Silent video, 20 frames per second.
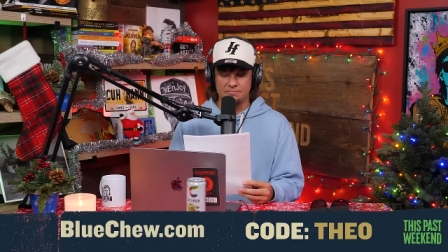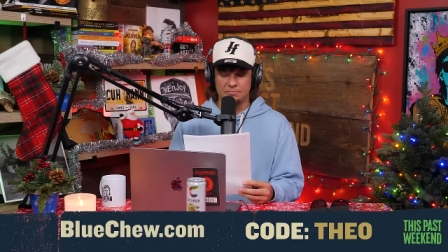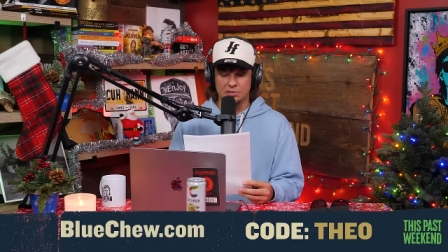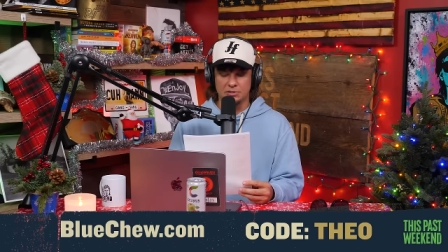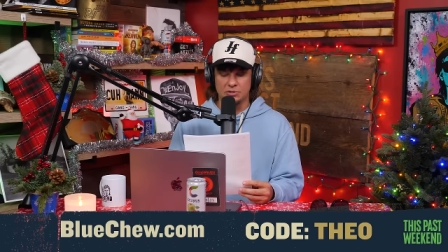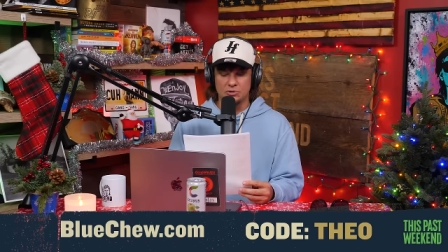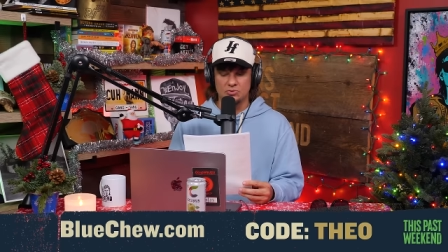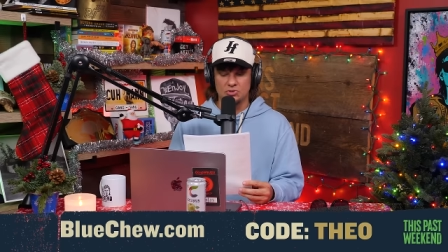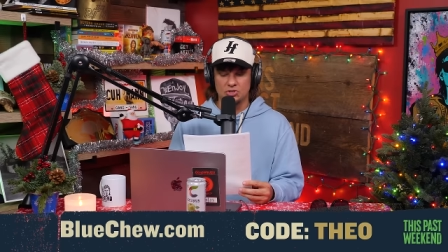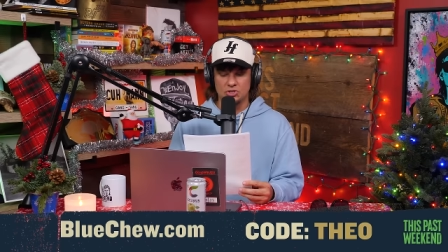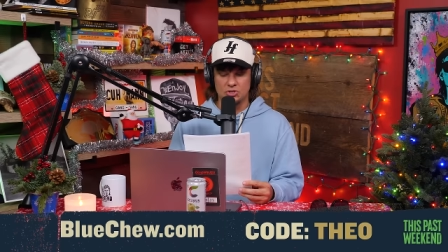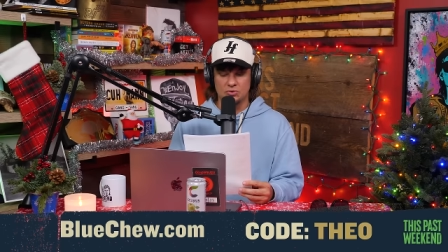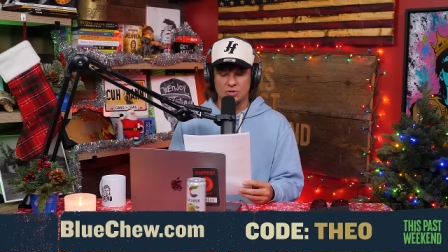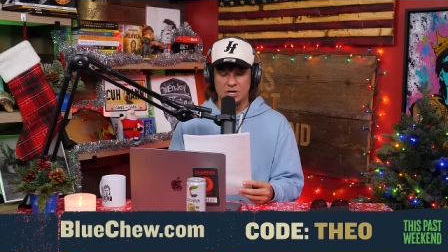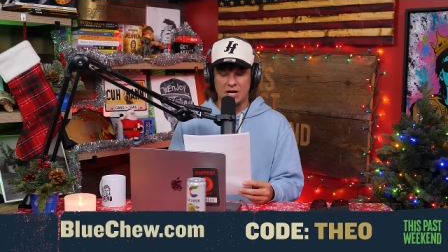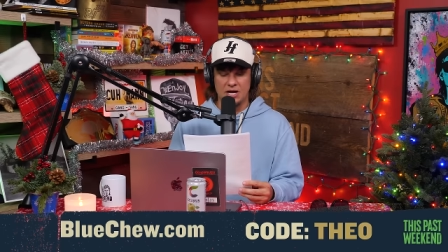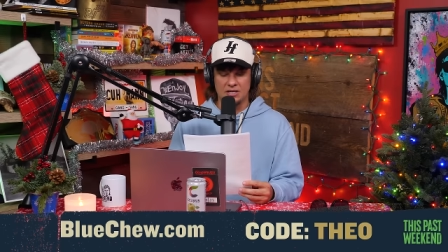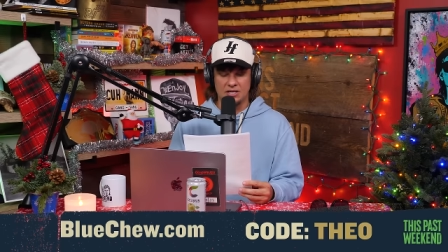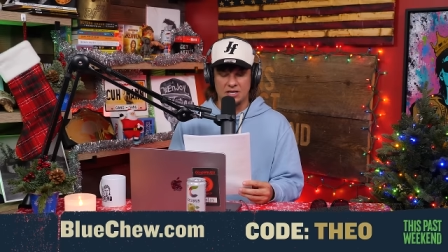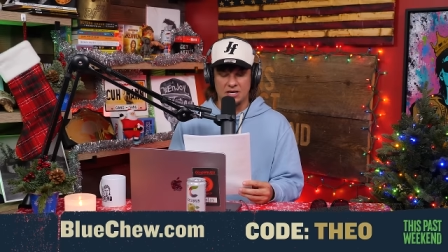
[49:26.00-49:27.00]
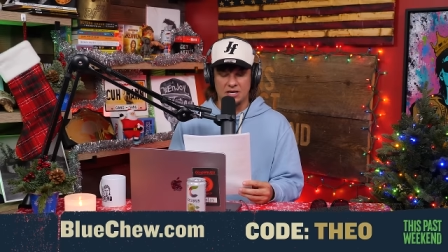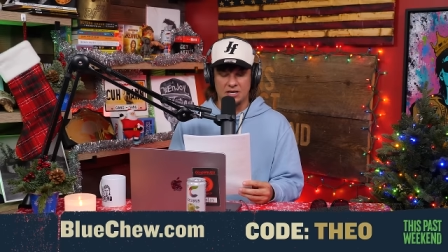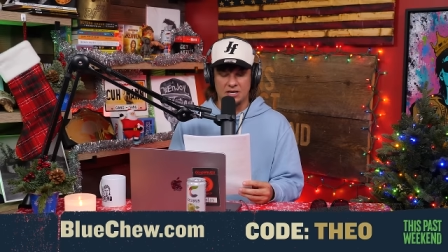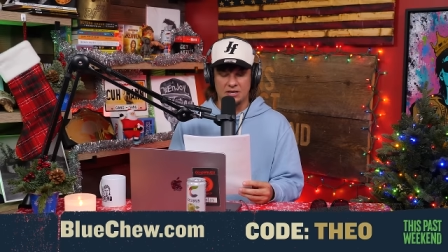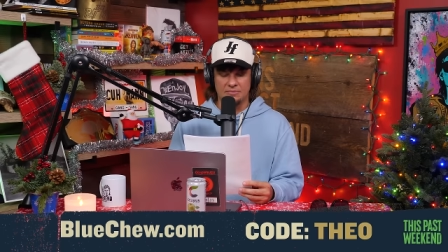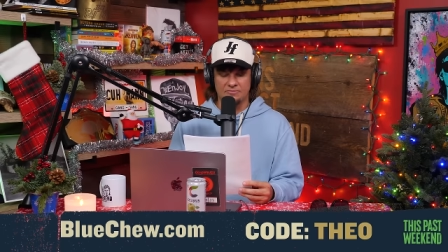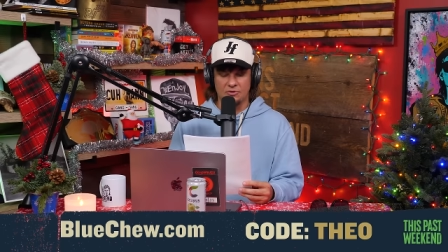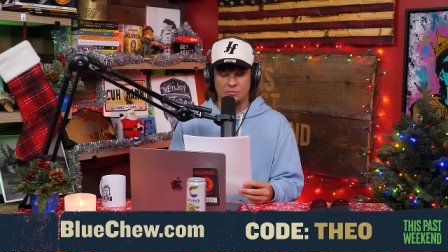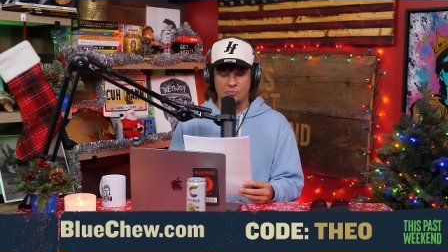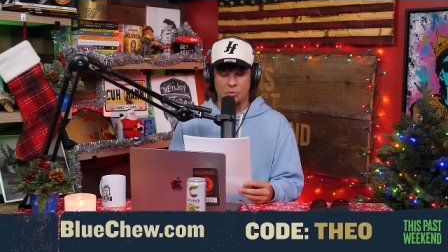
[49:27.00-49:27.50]
bluechew.com
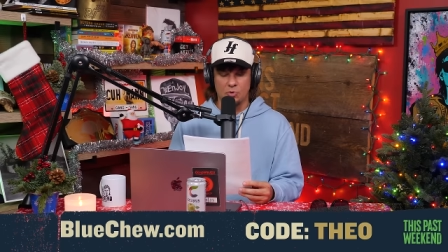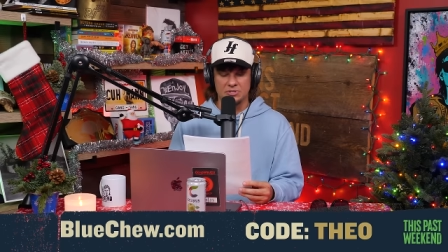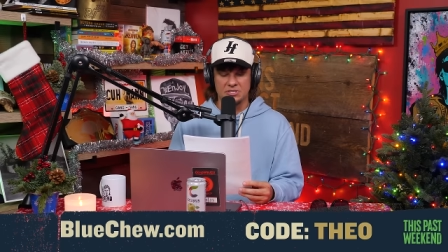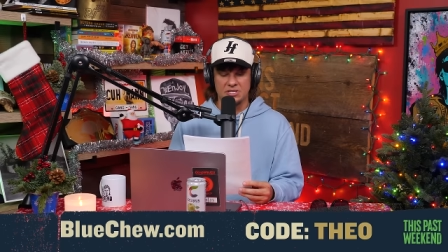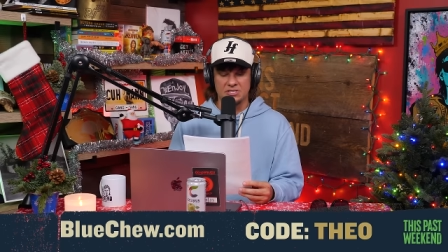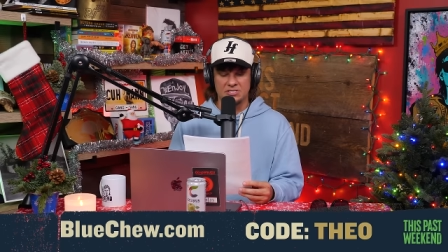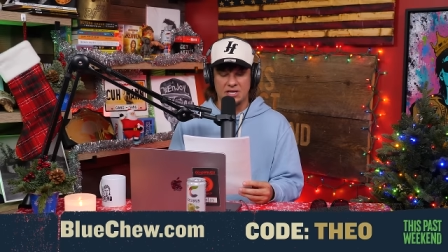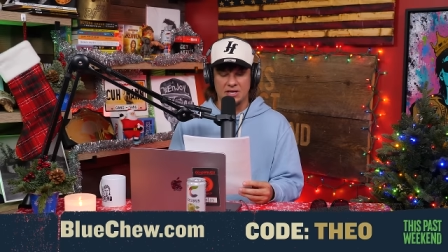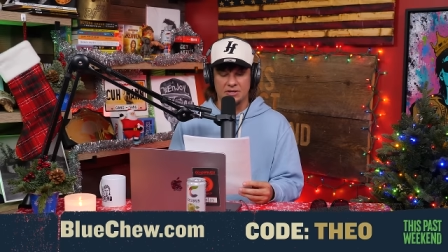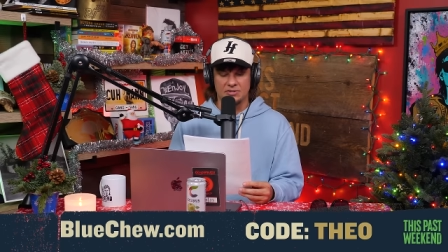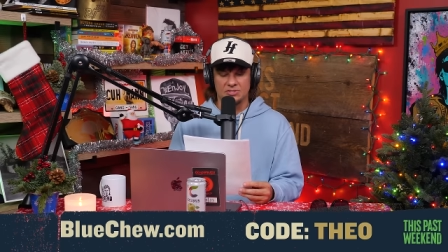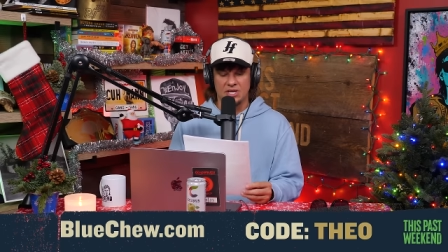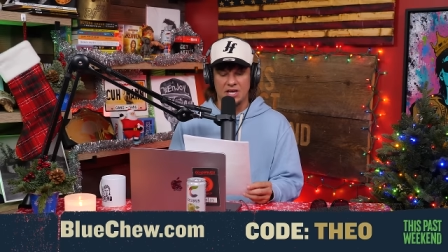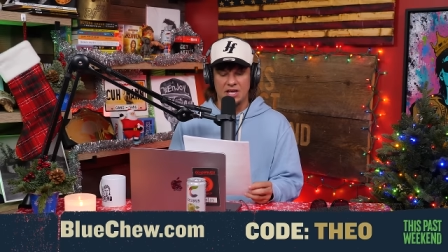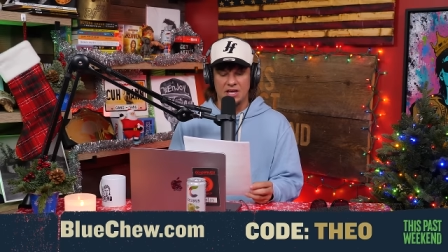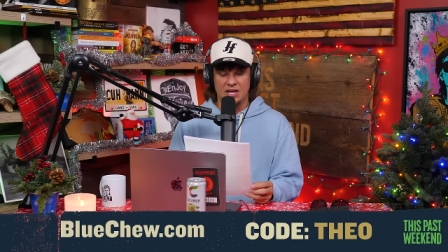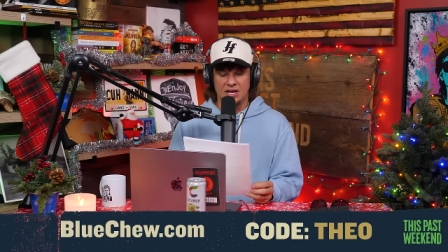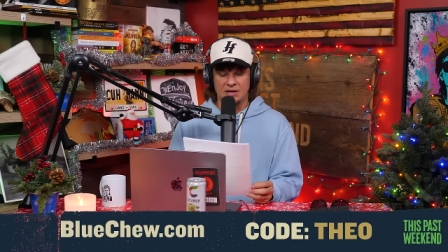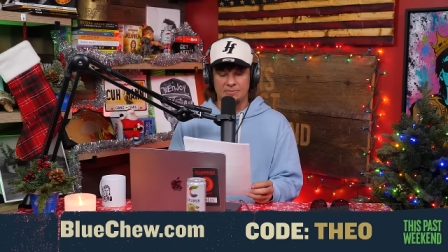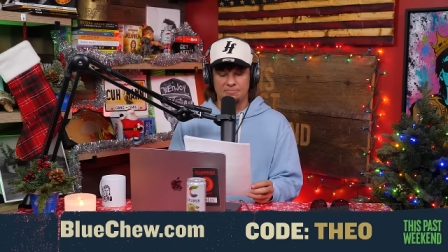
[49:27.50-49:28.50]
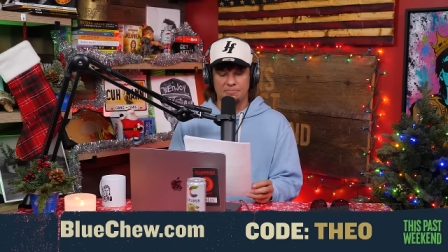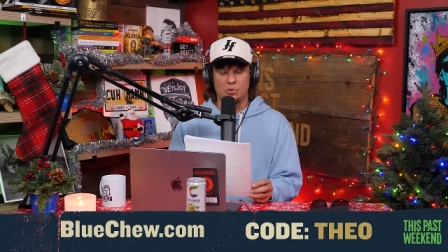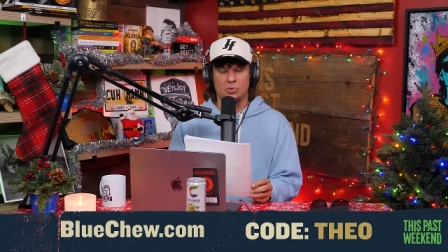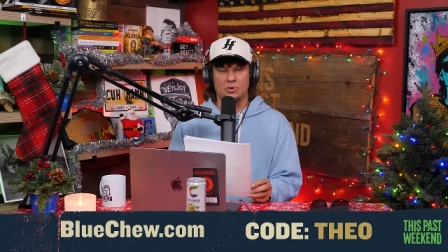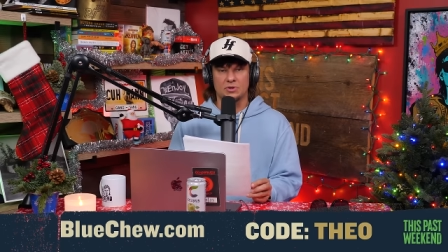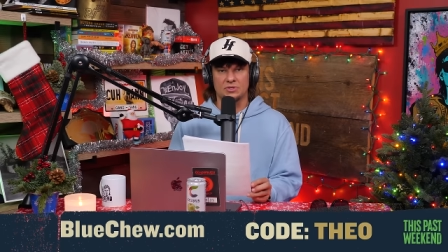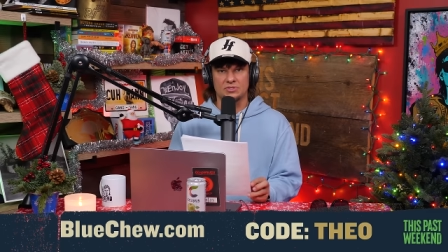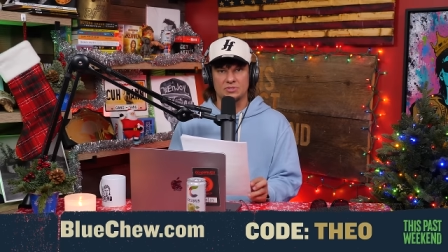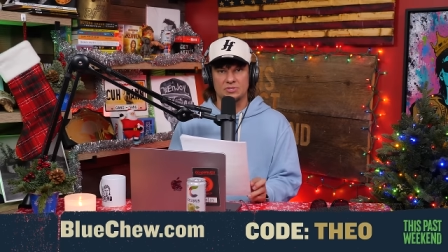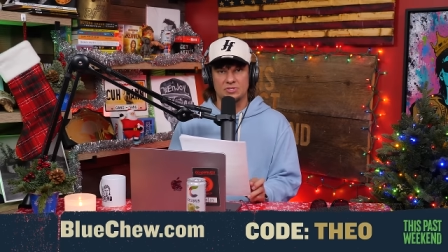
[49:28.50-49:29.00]
for more details and
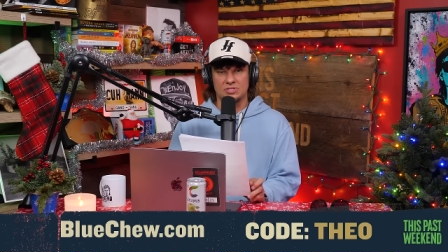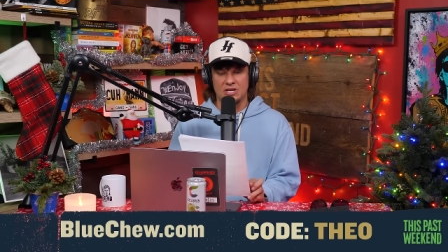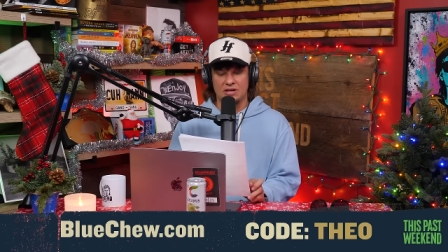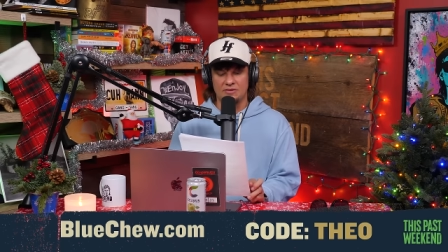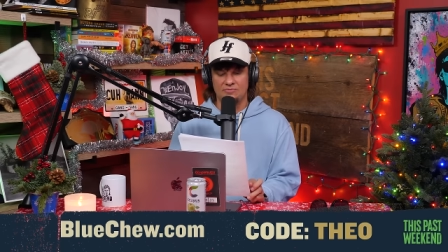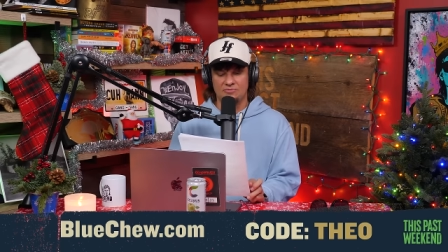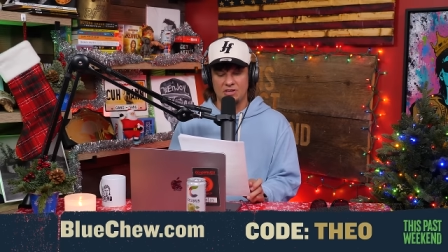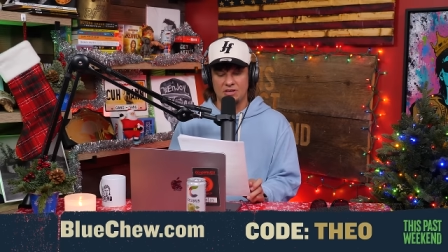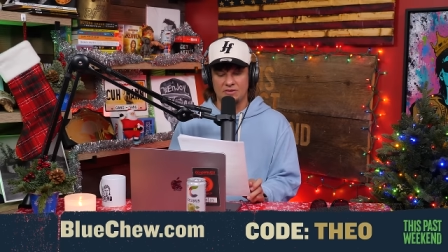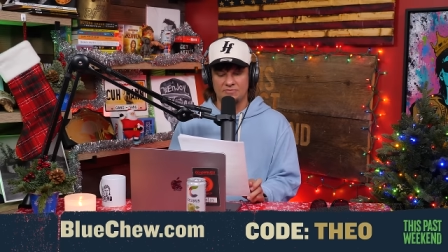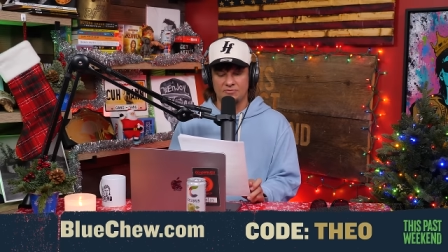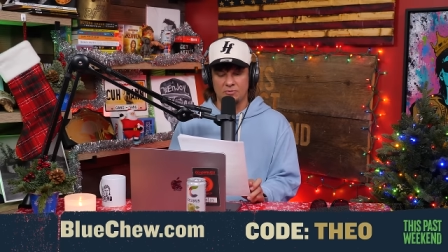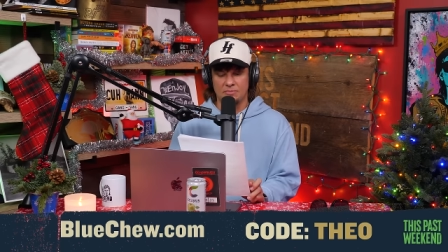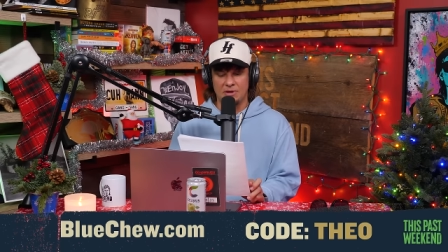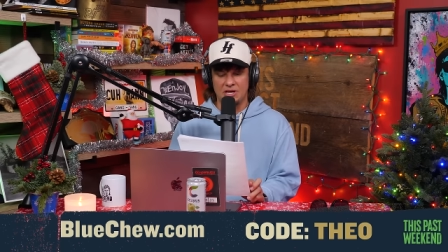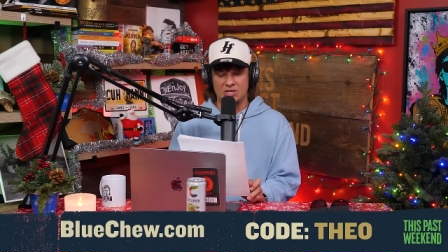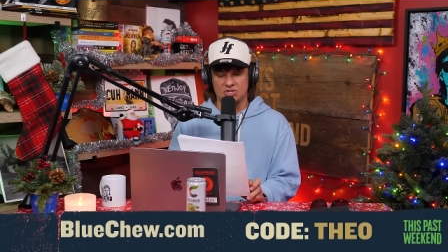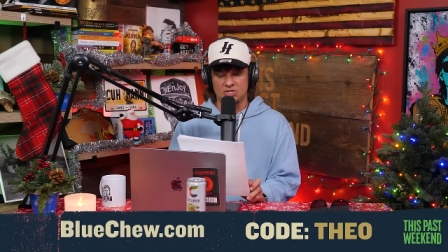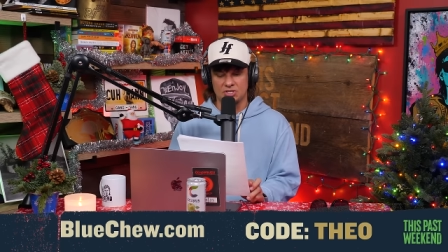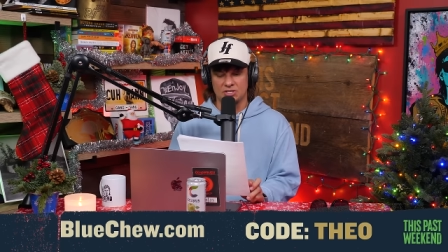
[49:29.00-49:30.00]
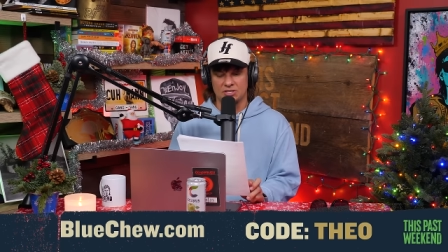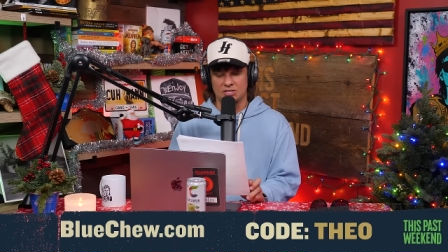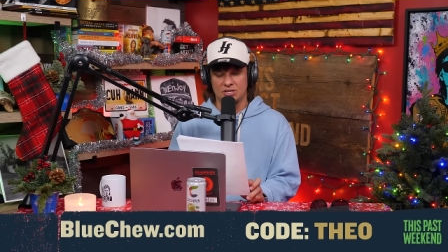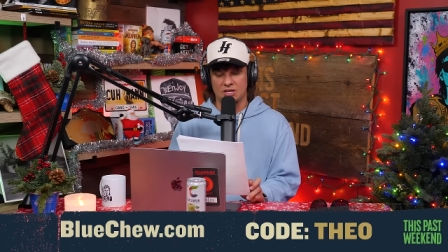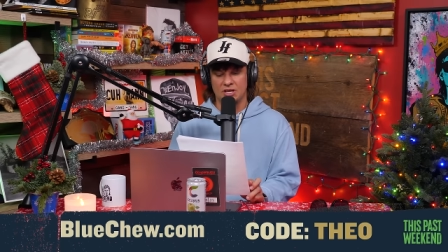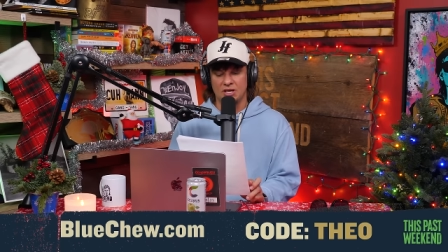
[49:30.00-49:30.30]
important safety information.